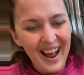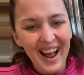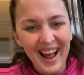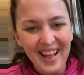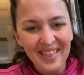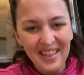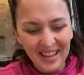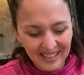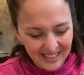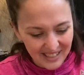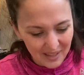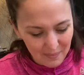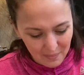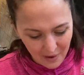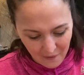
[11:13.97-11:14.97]
And that's
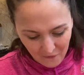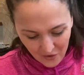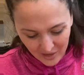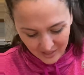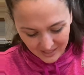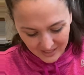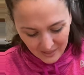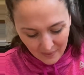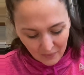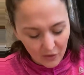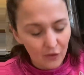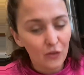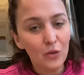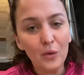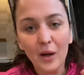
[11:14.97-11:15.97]
it, my friends.
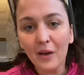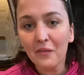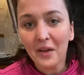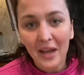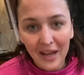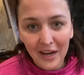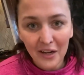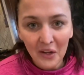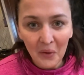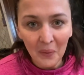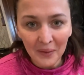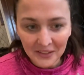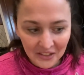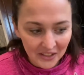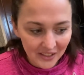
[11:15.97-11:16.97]
If you have any
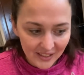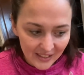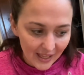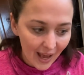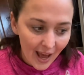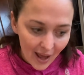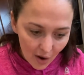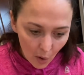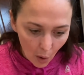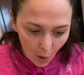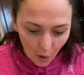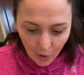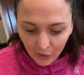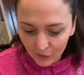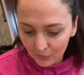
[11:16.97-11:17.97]
questions at
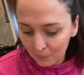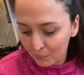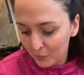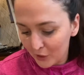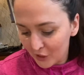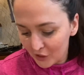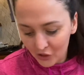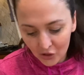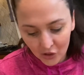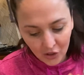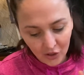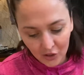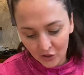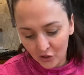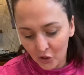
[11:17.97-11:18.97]
all, be
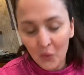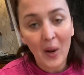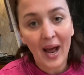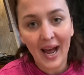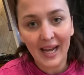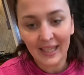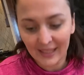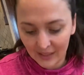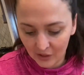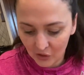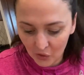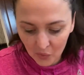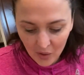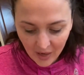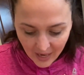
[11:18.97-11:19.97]
sure to ask.
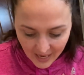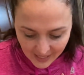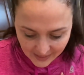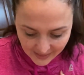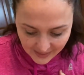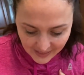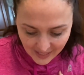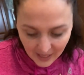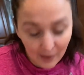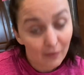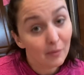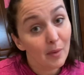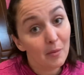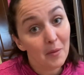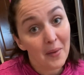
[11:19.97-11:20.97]
Do not hesitate.
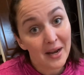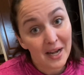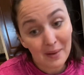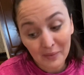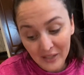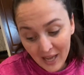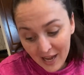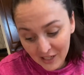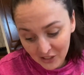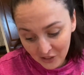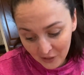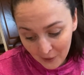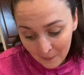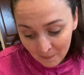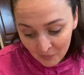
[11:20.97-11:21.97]
Remember, my name's
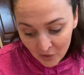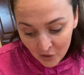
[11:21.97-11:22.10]
Ashley.